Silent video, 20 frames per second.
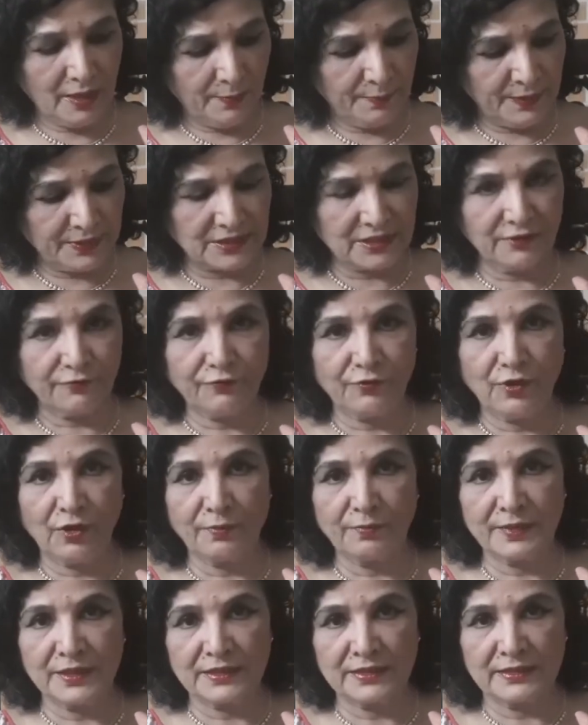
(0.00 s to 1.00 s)

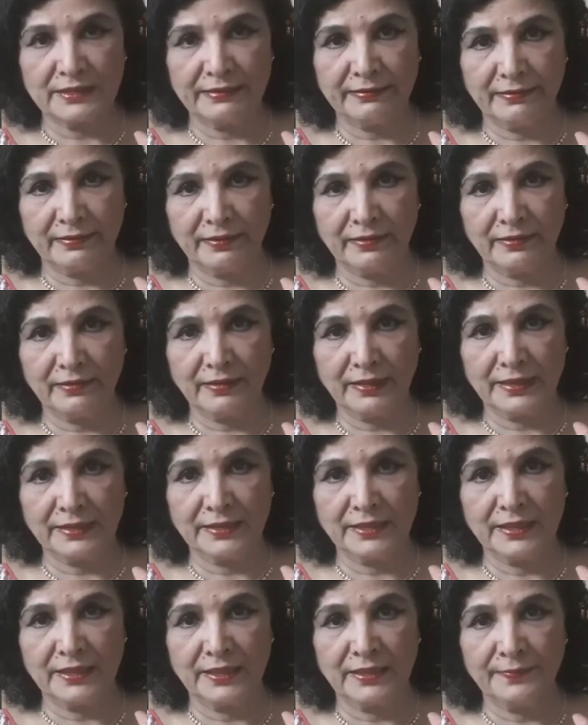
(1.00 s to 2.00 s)
Pisiform is here
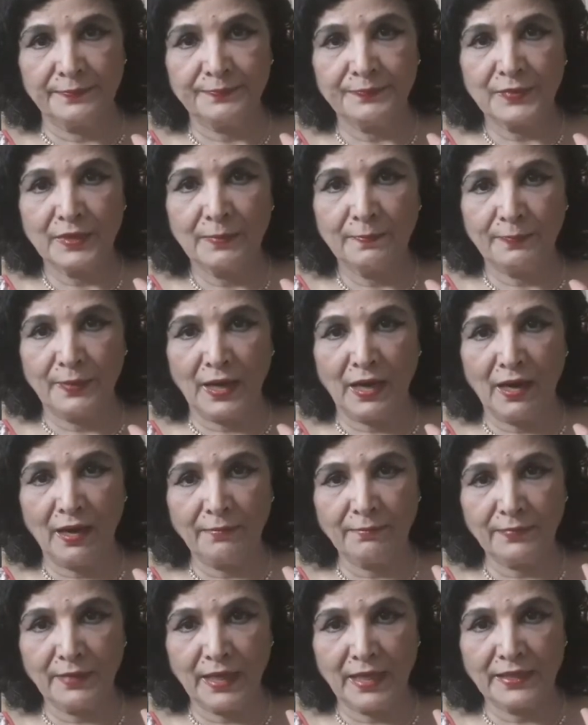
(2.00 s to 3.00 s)
in the
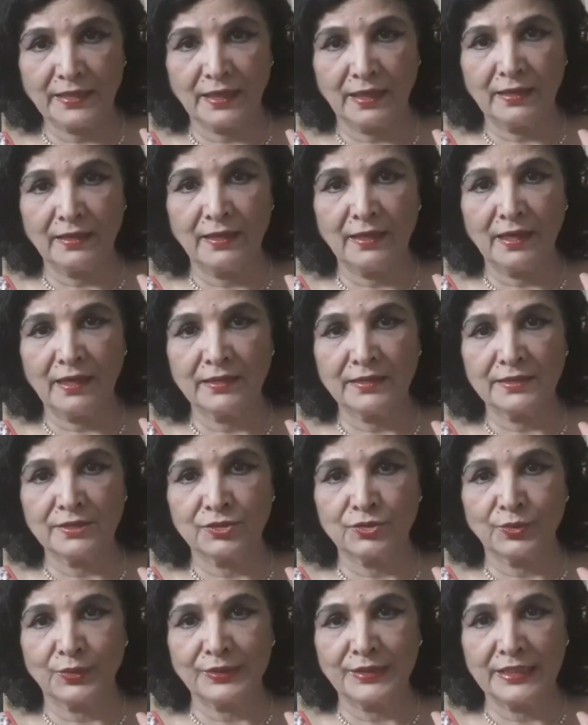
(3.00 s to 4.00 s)
palm and ulnar
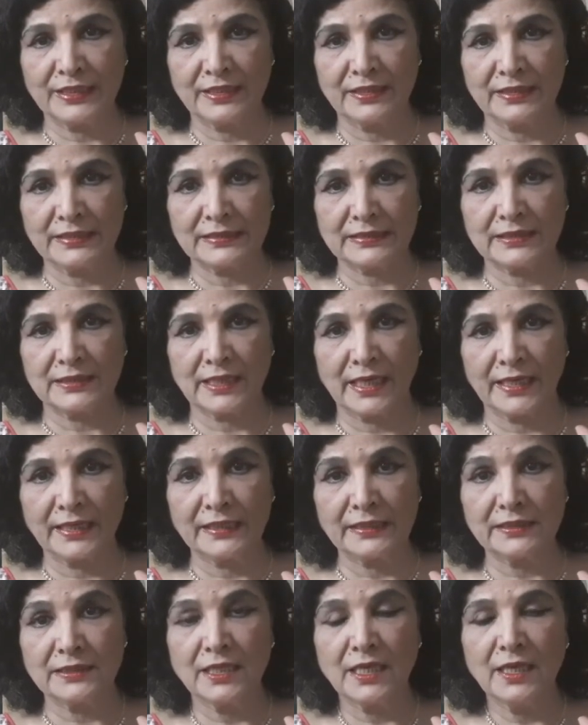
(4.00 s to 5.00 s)
is on the wrist
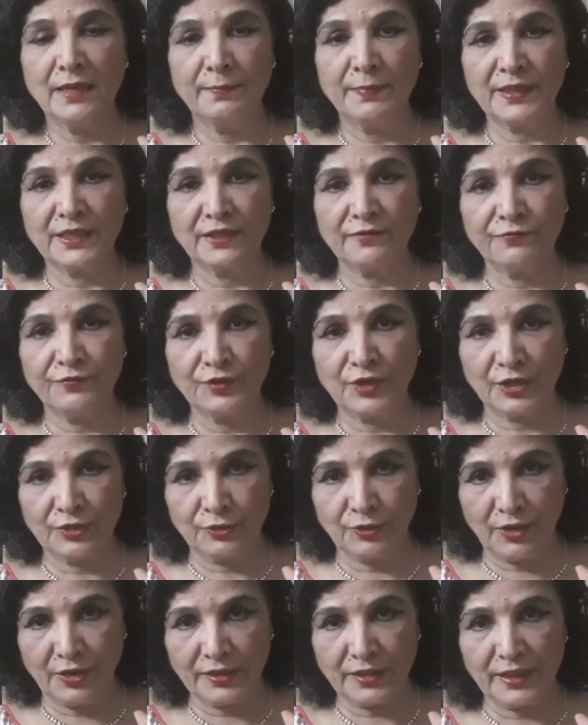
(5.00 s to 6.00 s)
side, but if you are
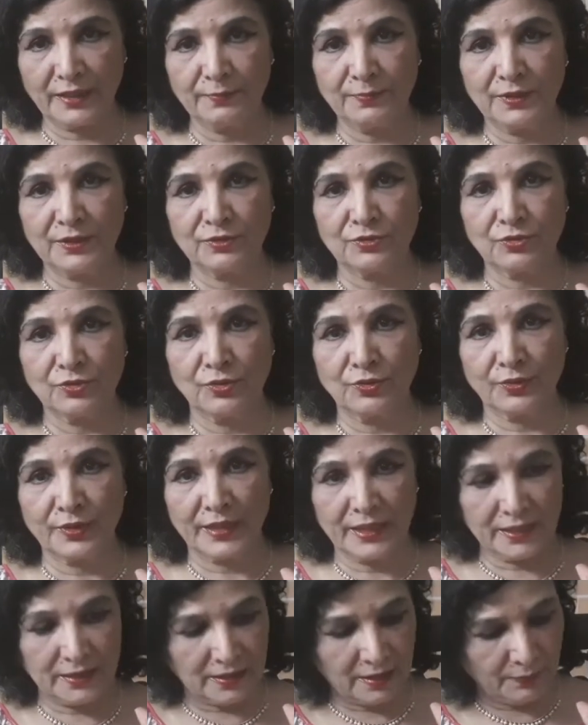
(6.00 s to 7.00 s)
not able to
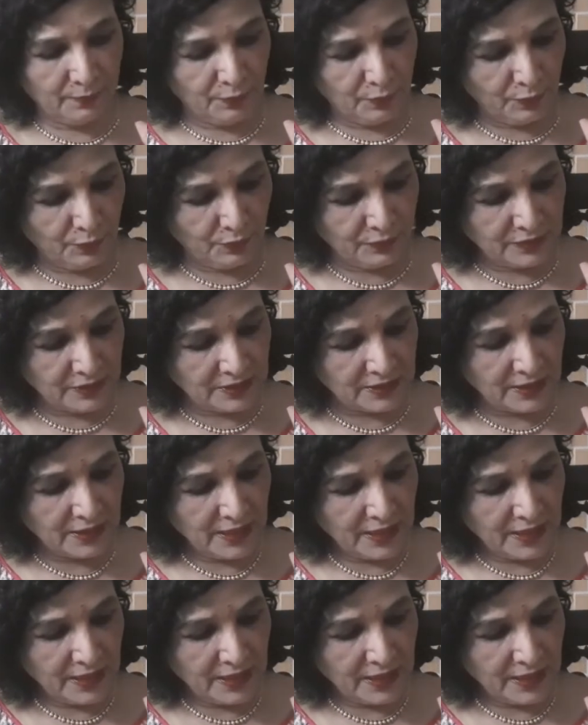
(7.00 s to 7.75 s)
locate the bones,